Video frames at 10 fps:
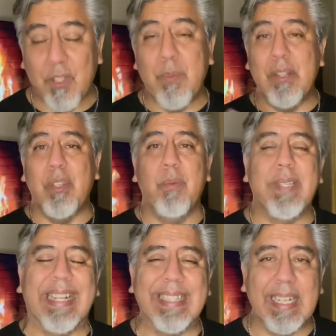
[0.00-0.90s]
especially with
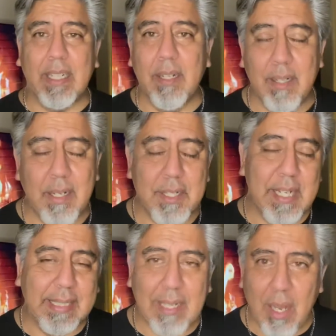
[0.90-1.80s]
the
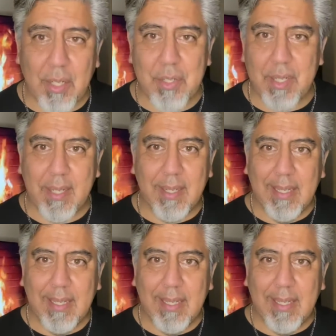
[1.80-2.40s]
technology,